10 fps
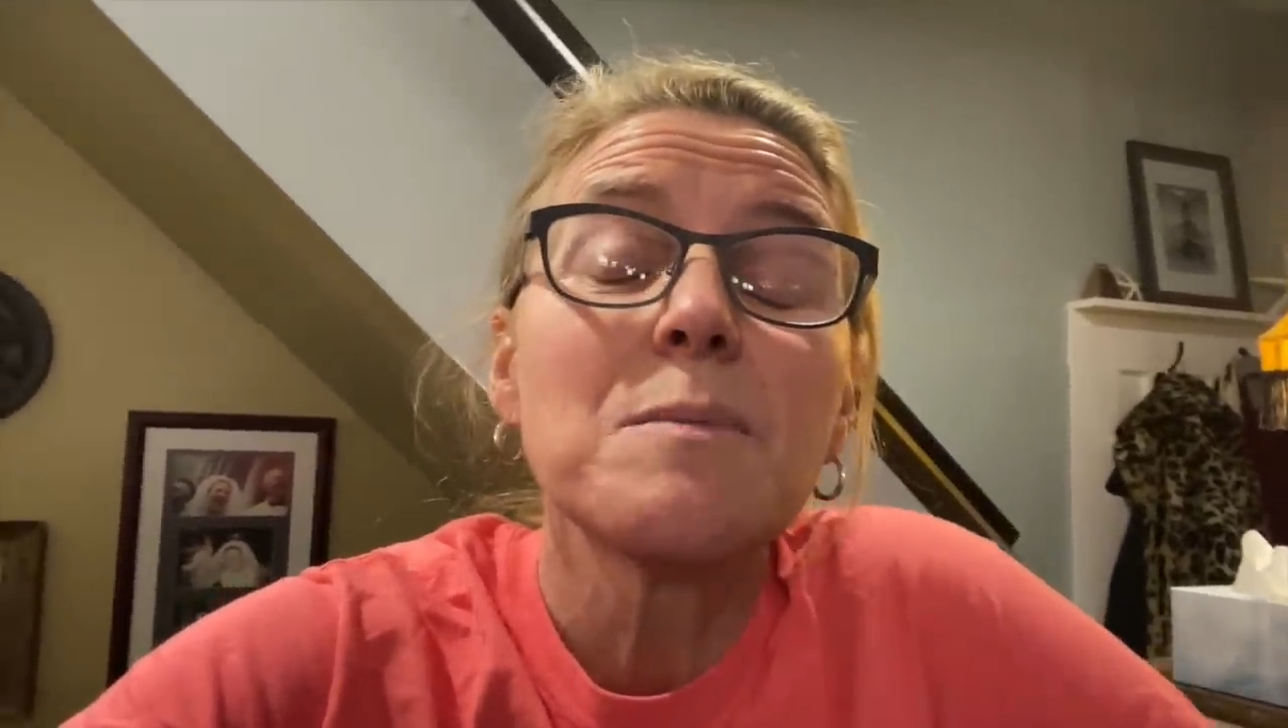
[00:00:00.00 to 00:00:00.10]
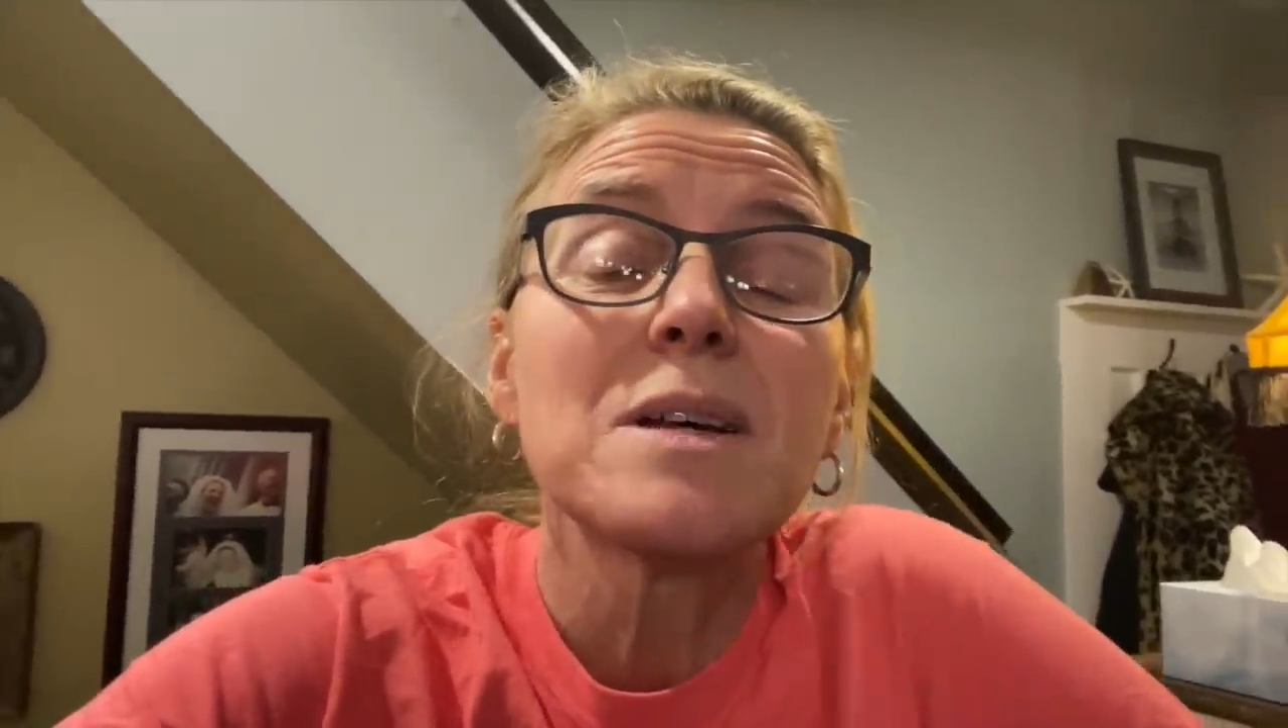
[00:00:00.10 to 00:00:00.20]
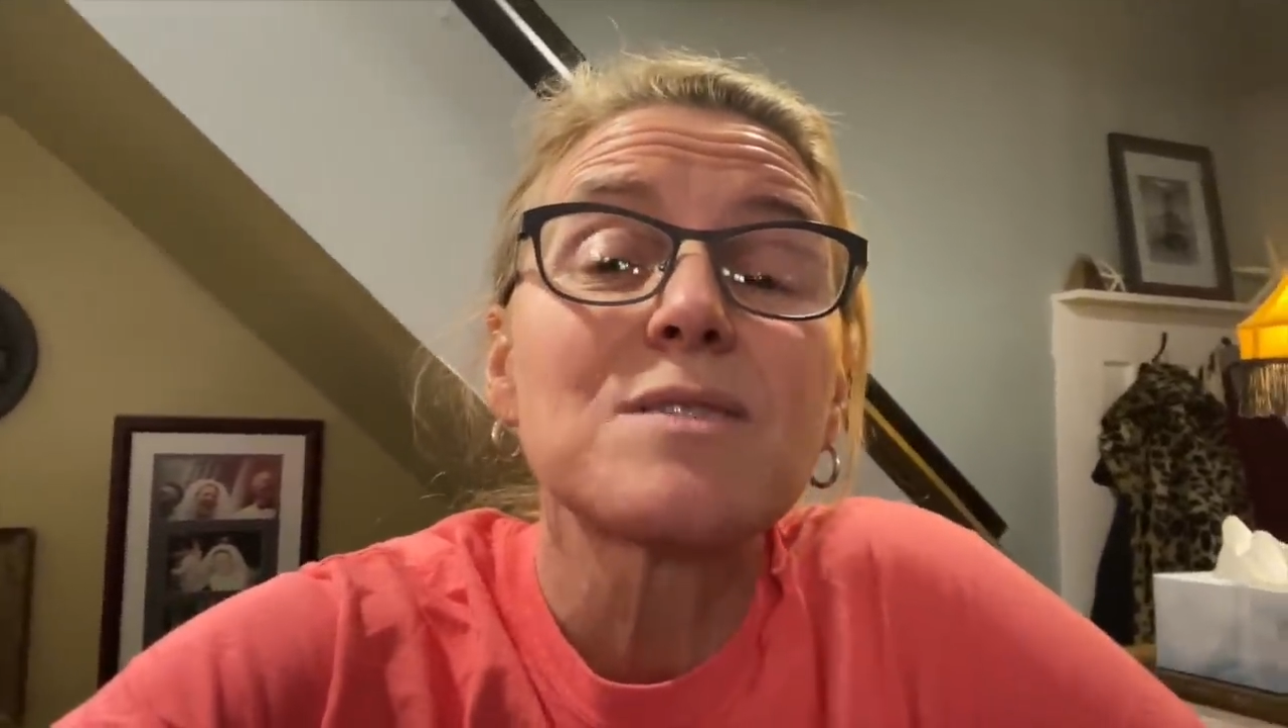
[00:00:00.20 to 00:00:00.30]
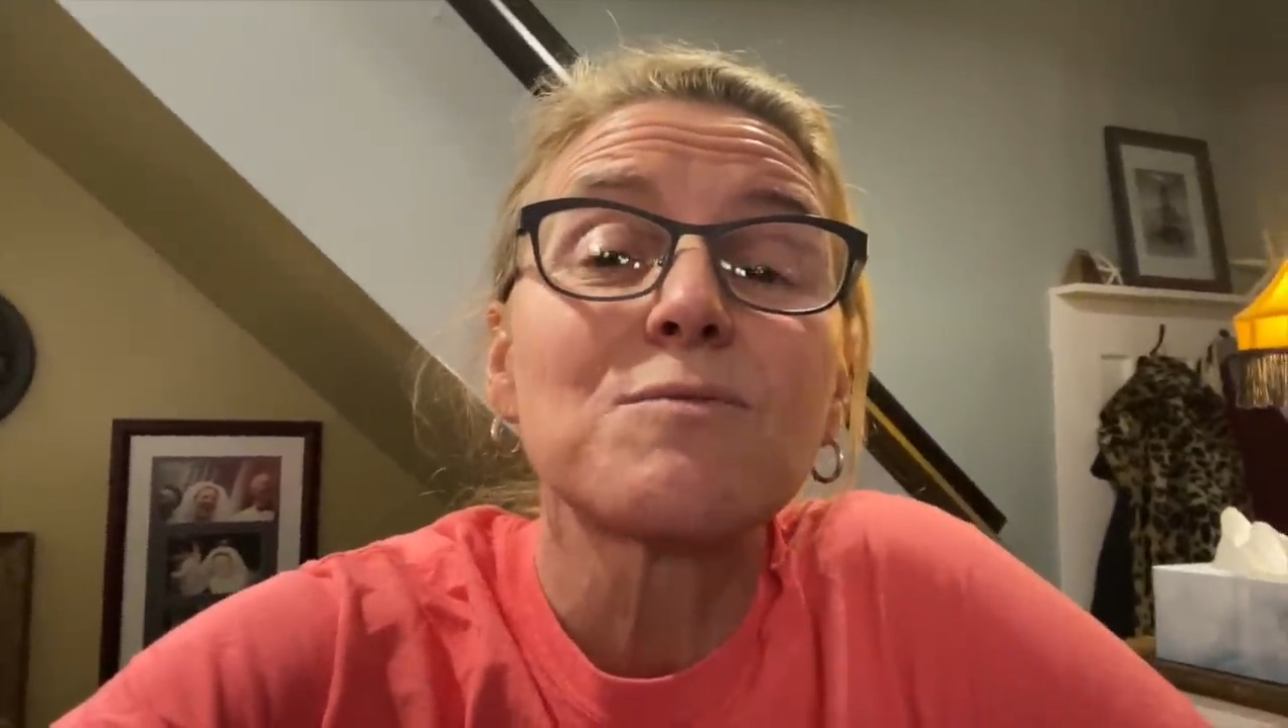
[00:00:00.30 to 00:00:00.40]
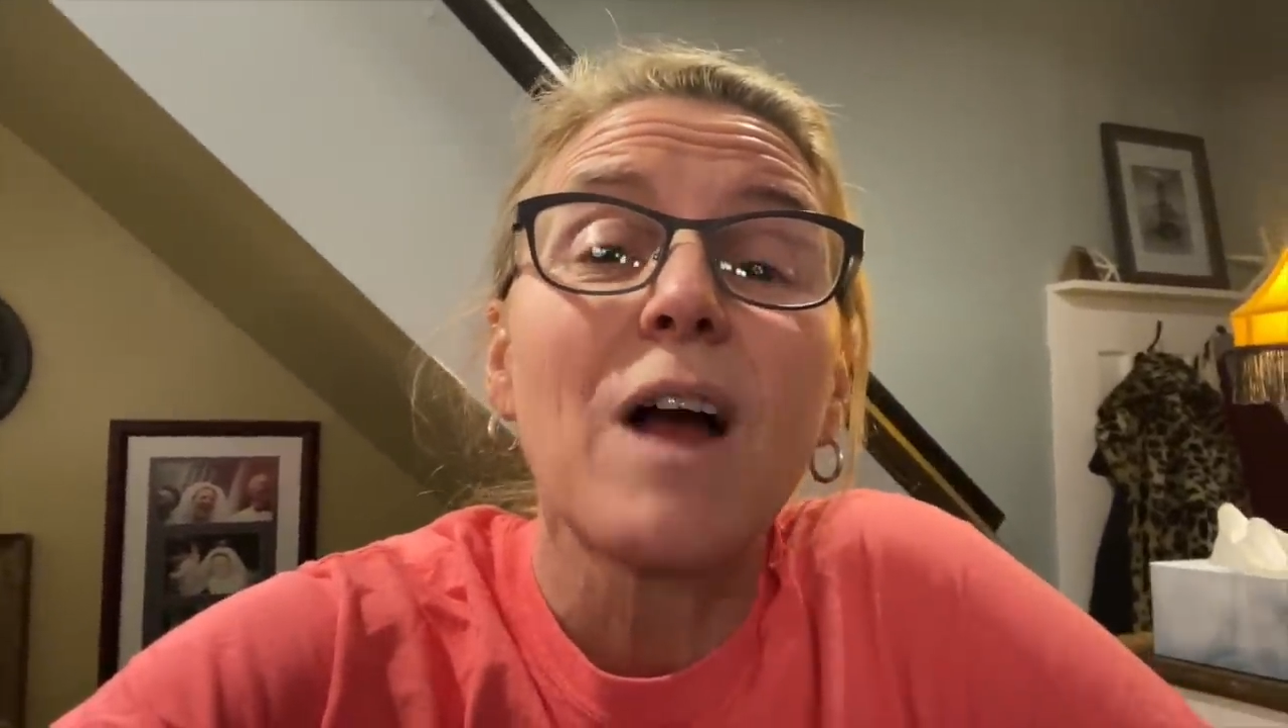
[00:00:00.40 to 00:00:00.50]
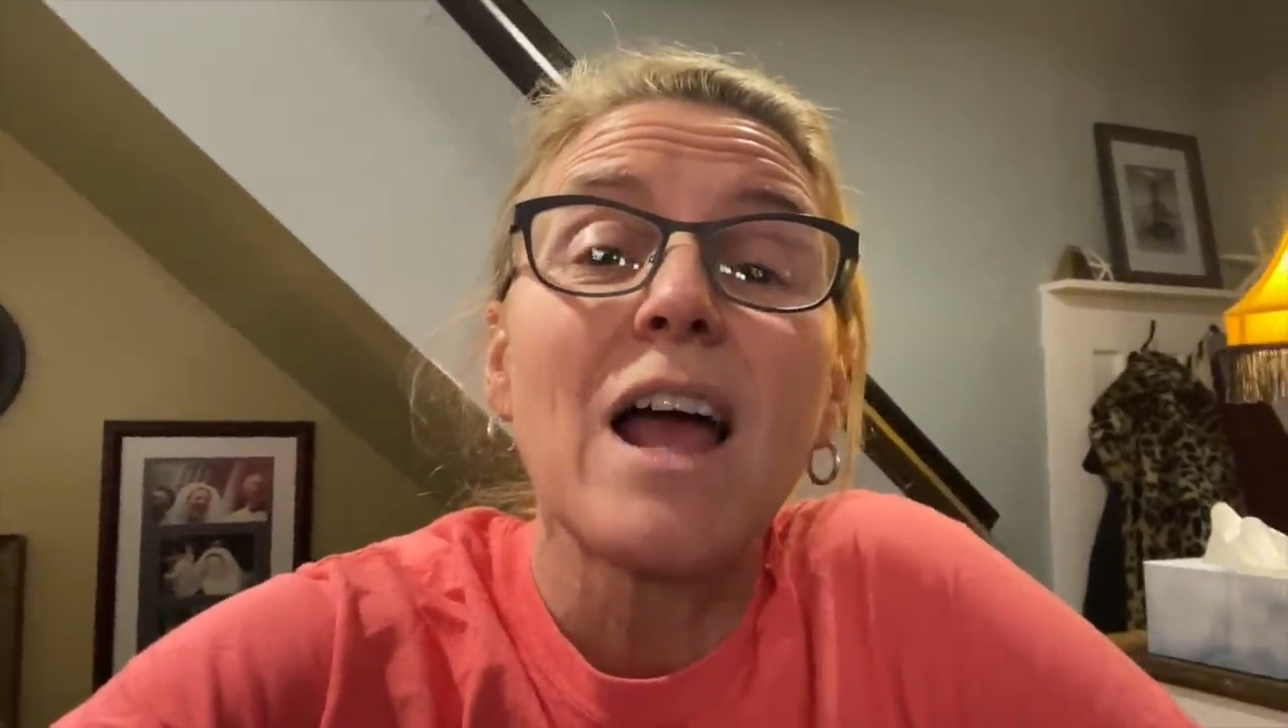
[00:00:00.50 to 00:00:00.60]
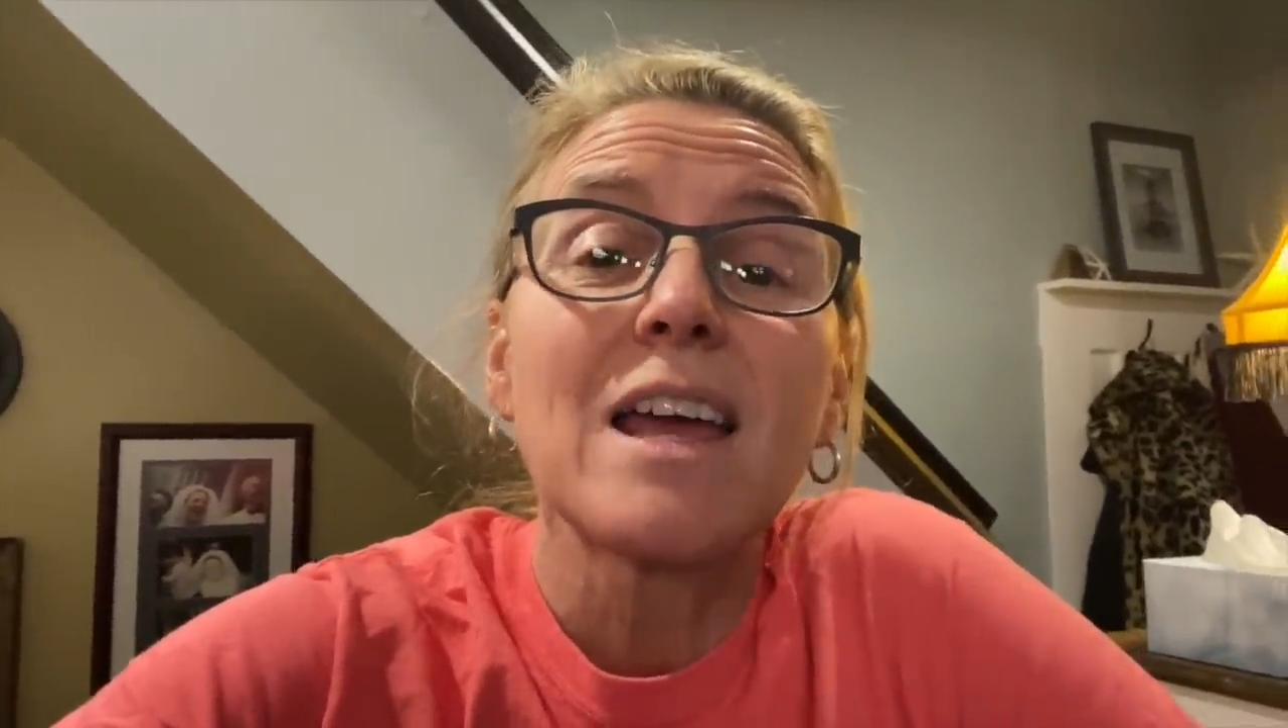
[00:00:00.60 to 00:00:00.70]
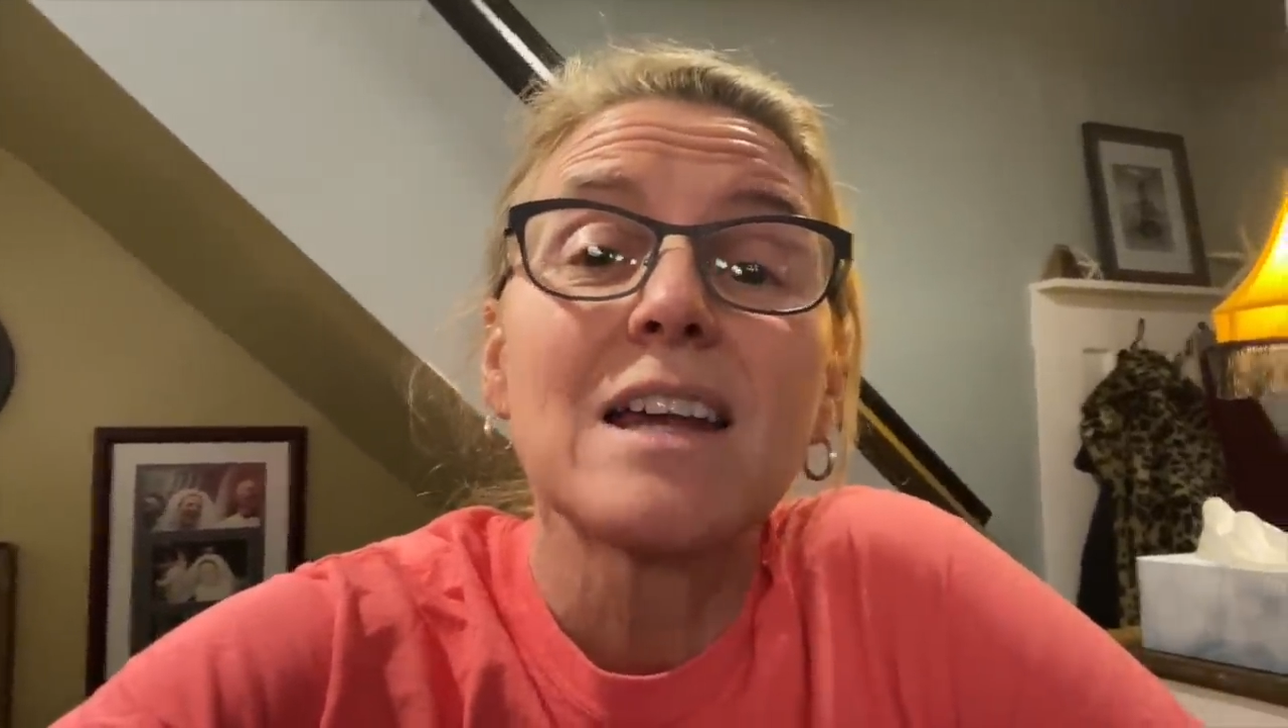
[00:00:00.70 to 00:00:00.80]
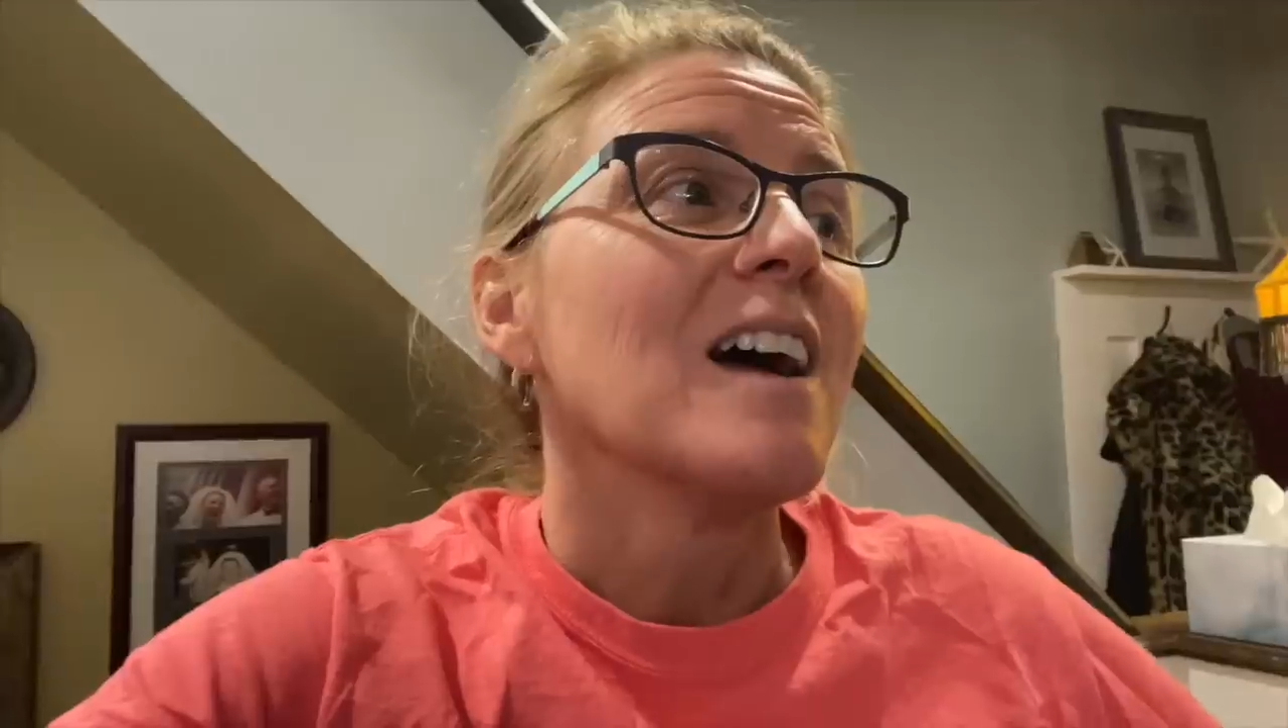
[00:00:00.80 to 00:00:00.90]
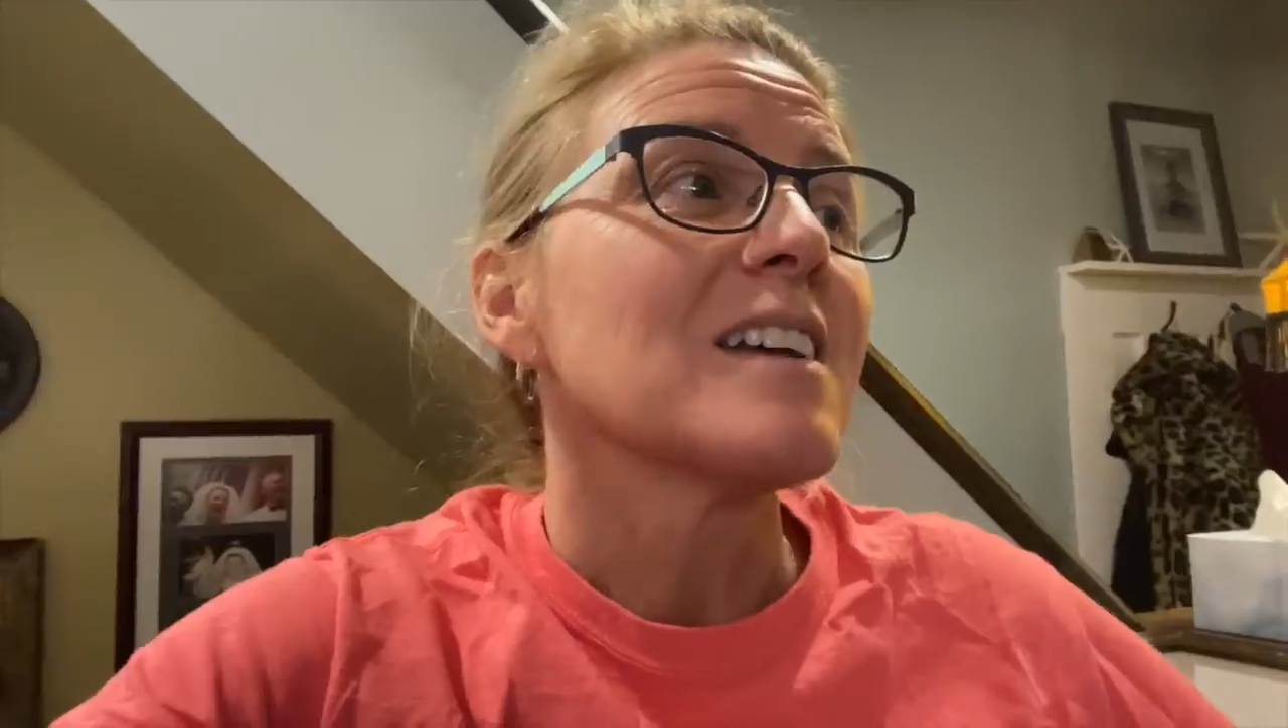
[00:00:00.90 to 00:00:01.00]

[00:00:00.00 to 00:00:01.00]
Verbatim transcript: miss Ryan.